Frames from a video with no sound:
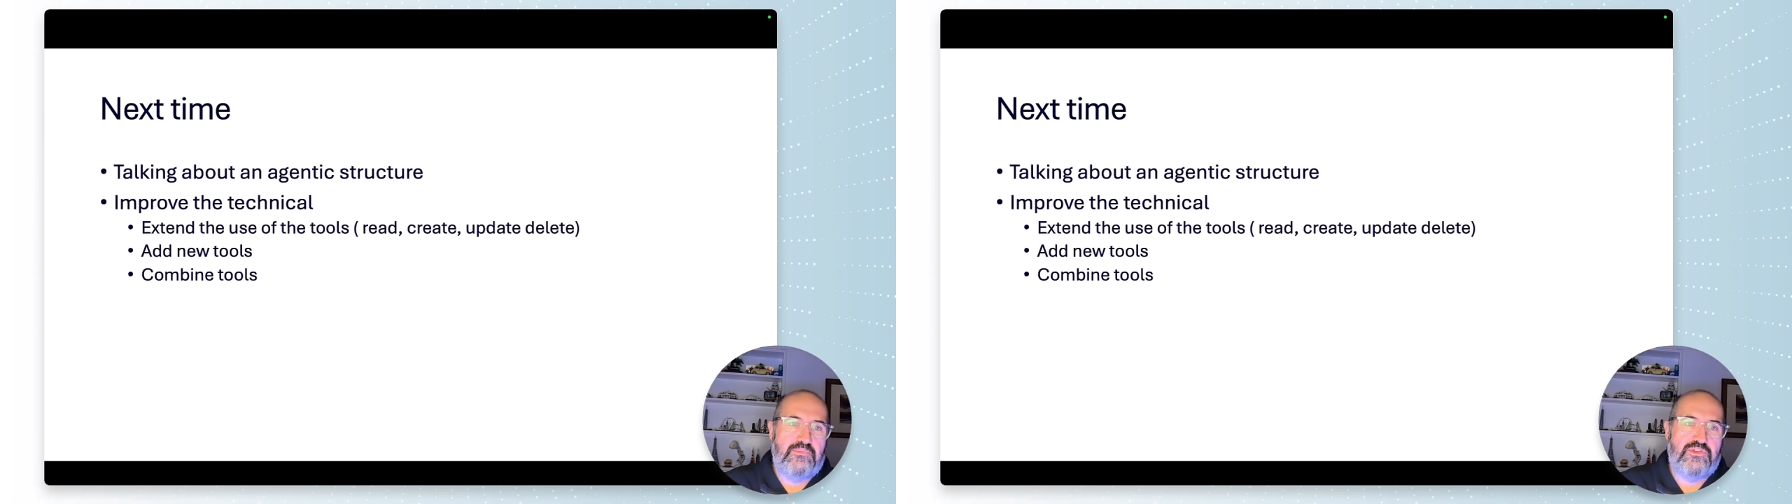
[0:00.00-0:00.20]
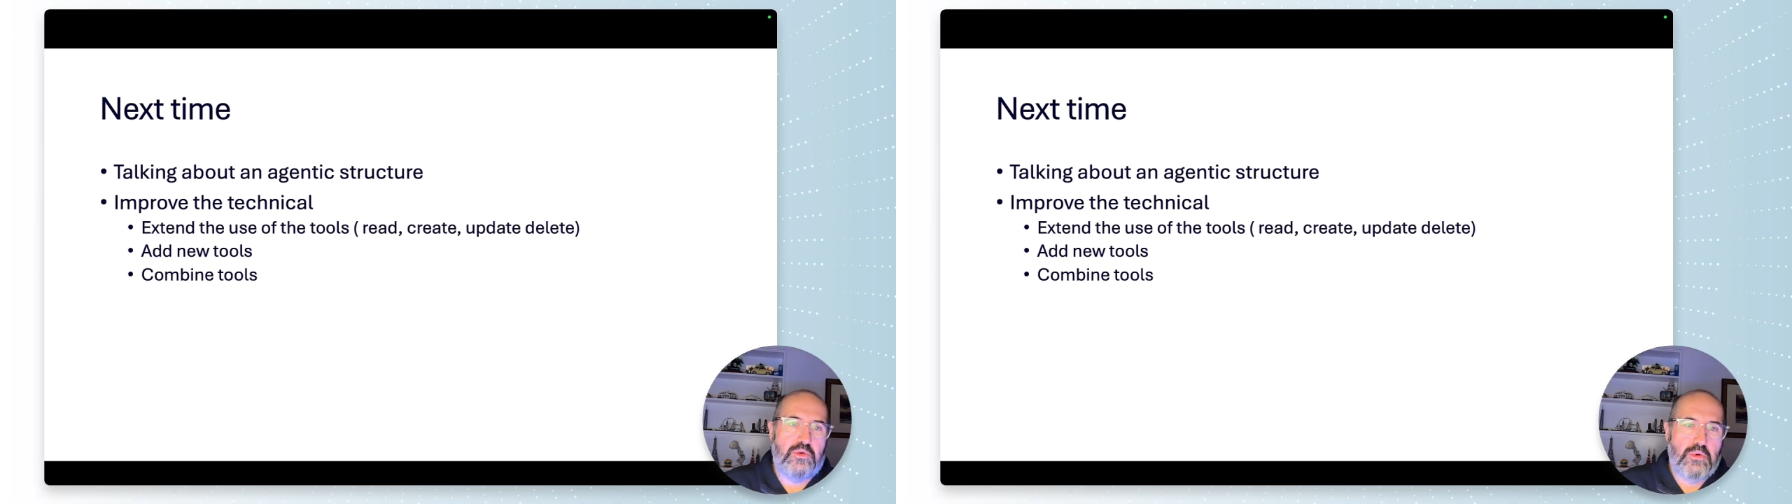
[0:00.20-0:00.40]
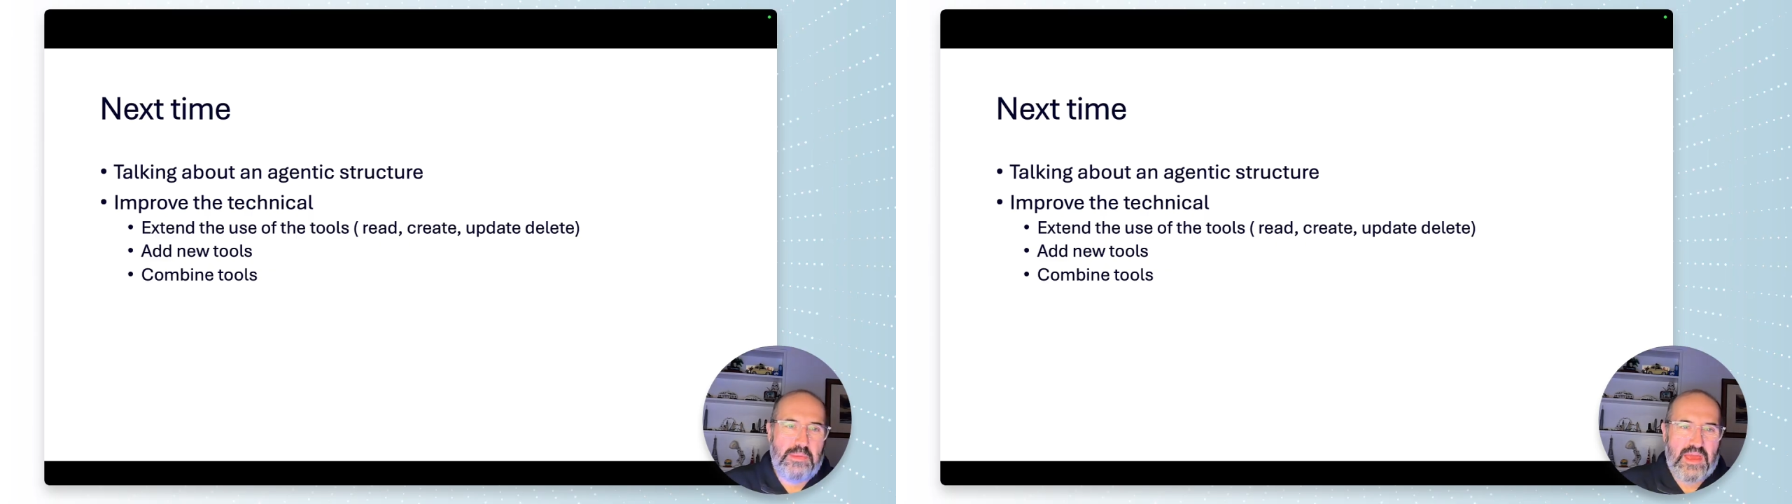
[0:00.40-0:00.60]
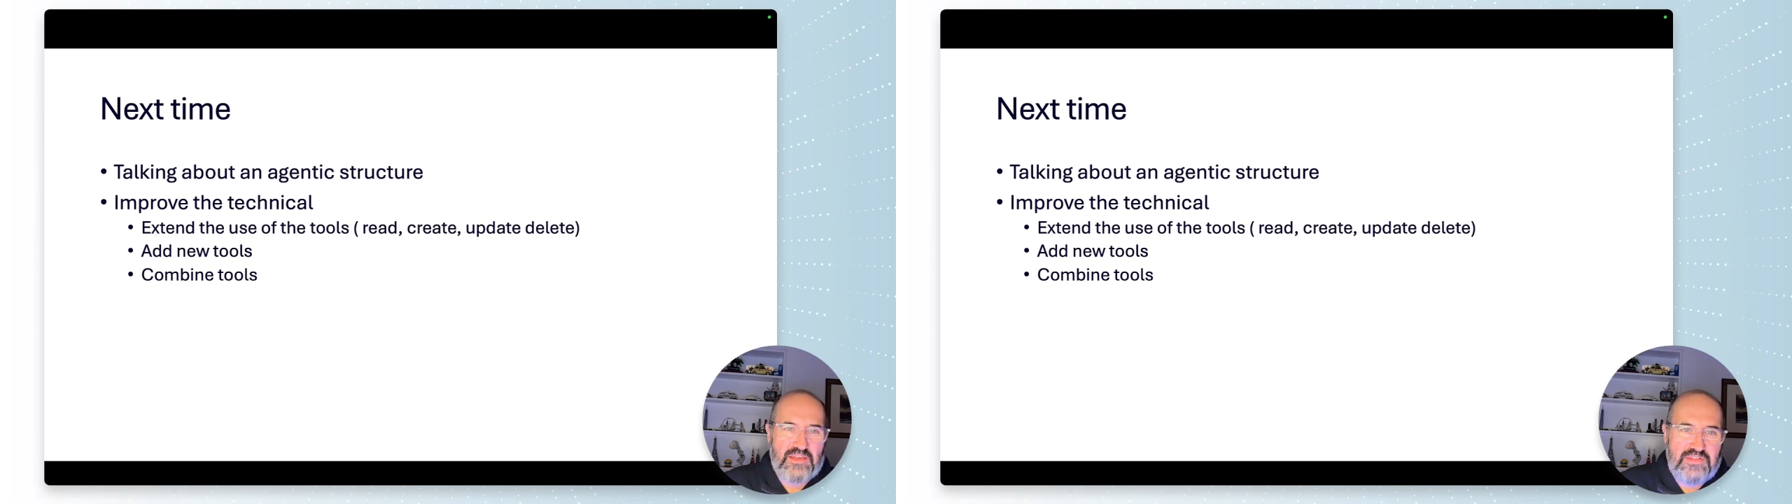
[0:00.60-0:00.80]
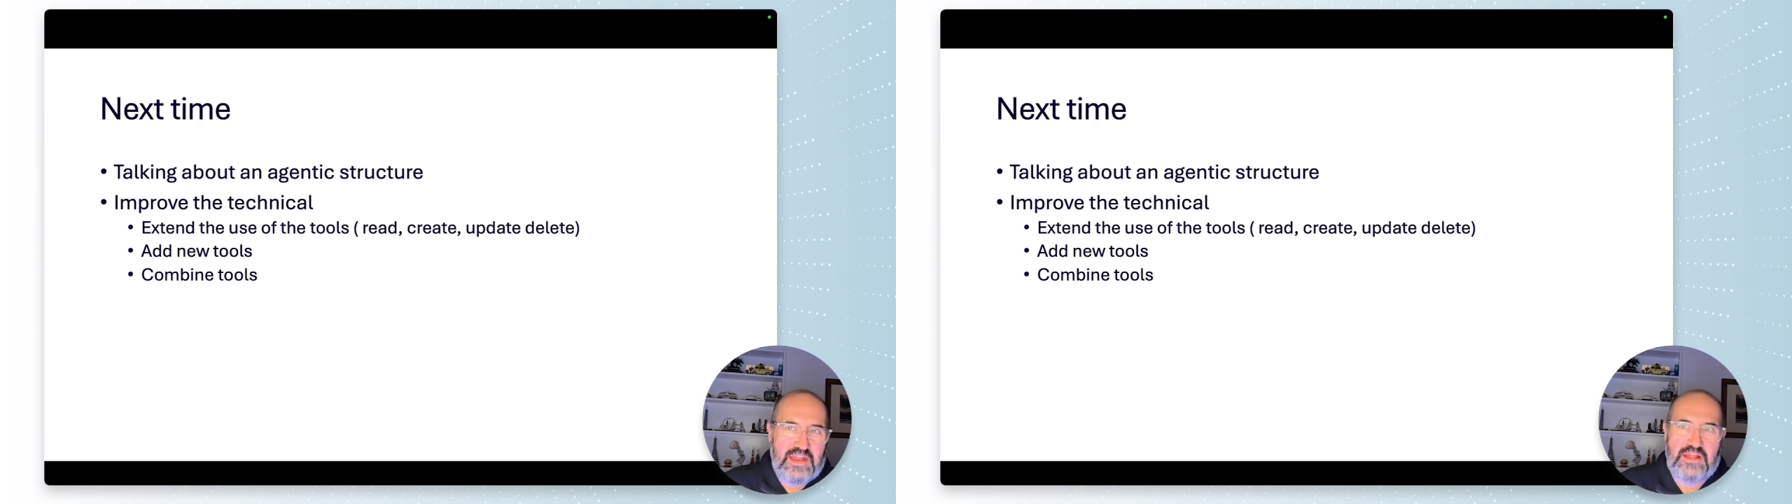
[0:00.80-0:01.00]
So we'll be
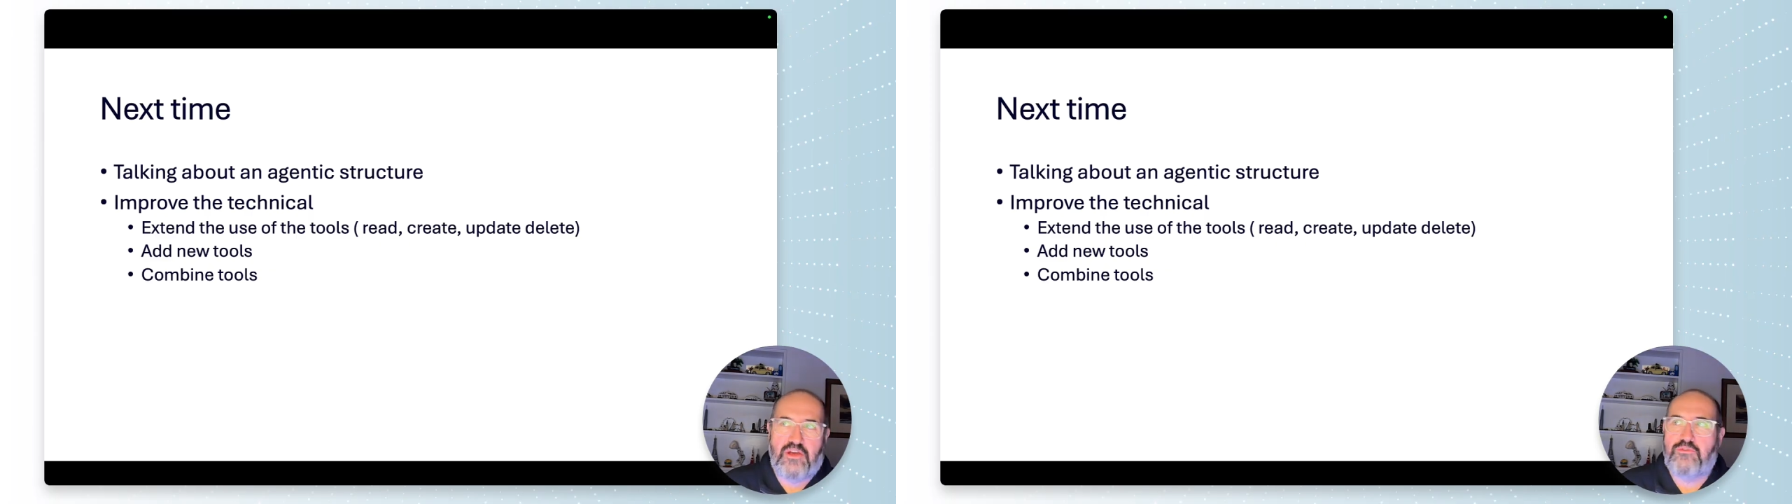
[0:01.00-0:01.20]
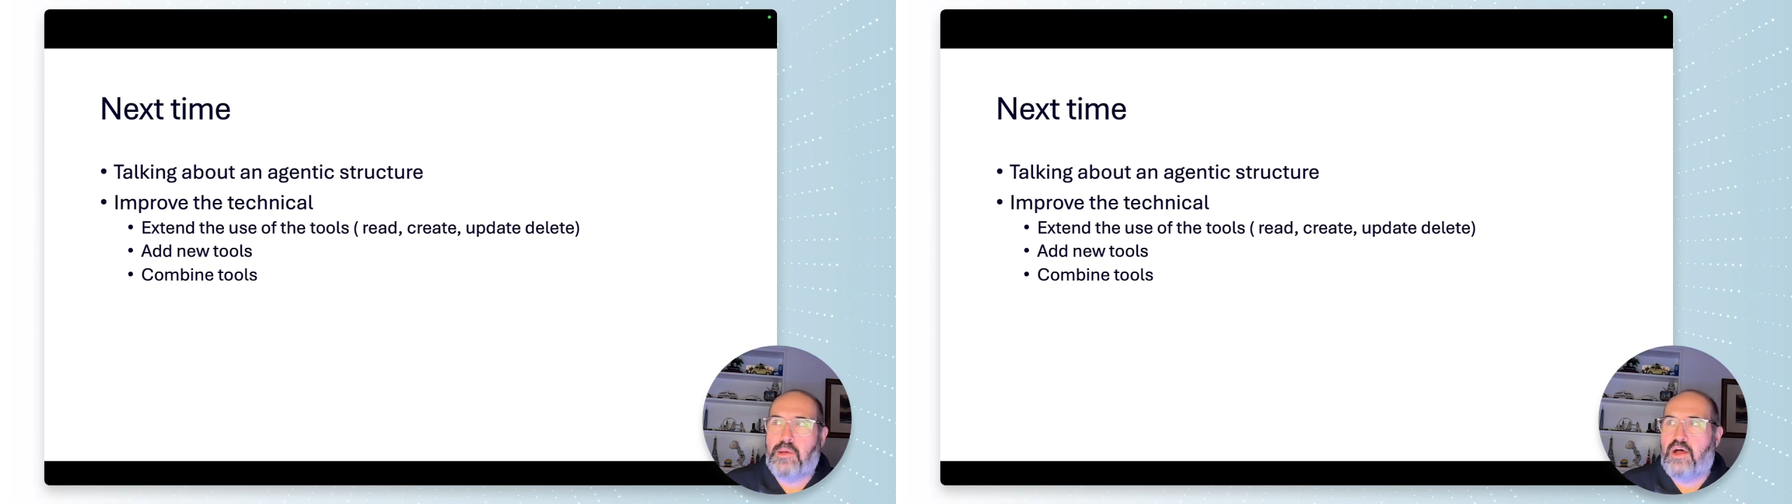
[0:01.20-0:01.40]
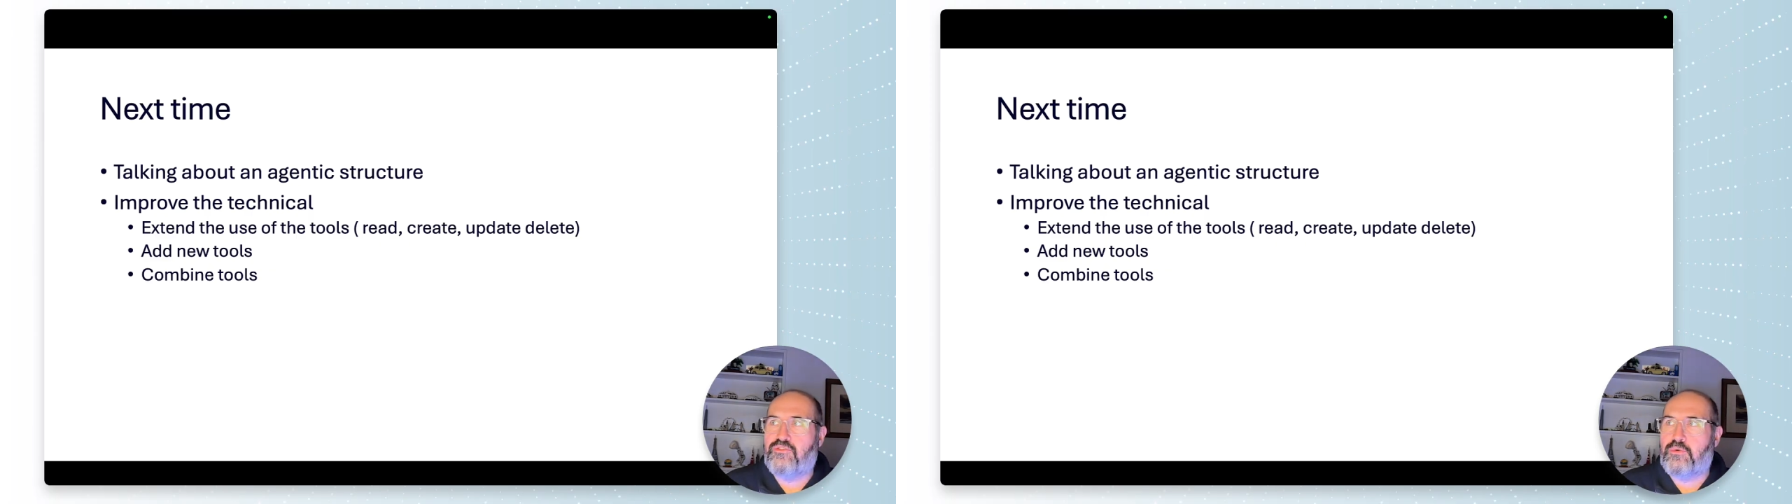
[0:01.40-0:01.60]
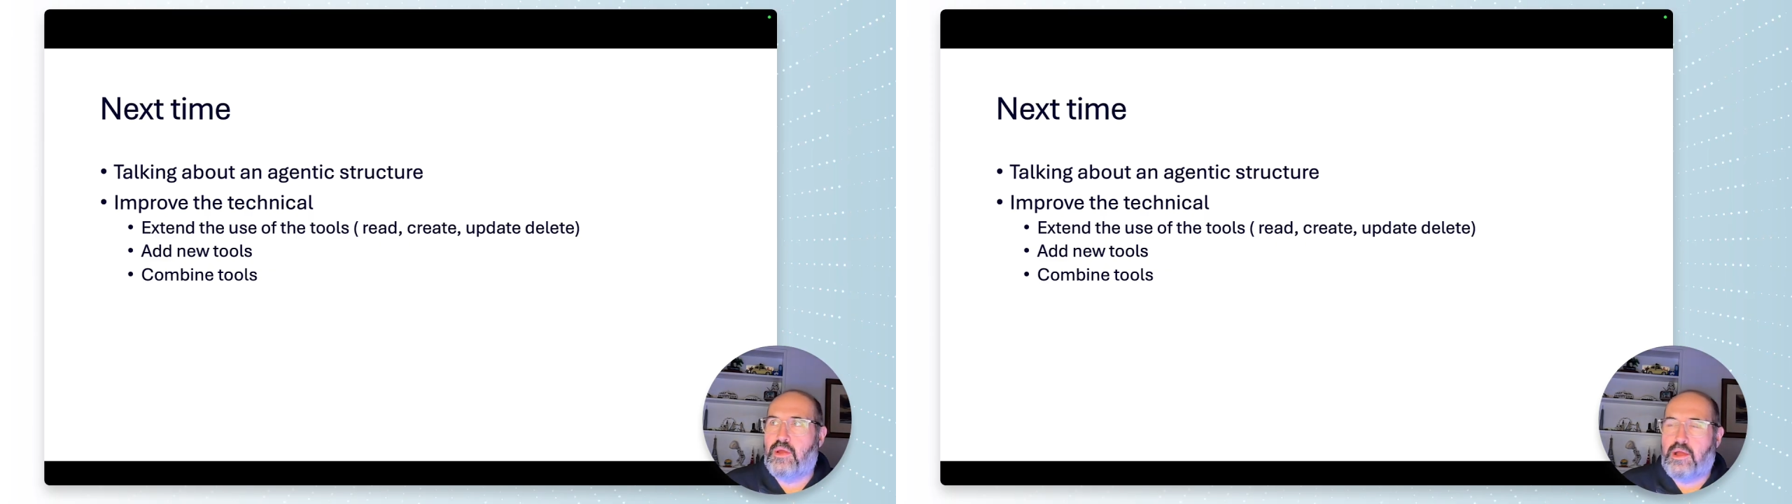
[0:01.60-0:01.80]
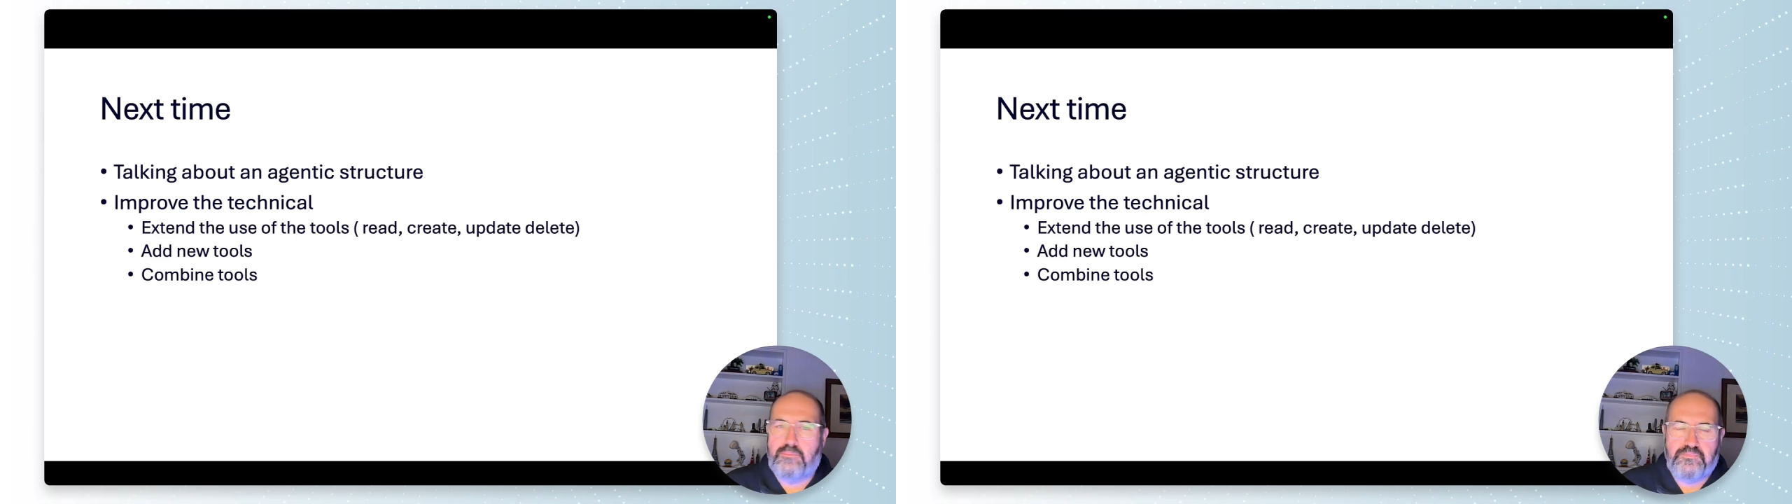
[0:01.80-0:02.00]
extending those parts around.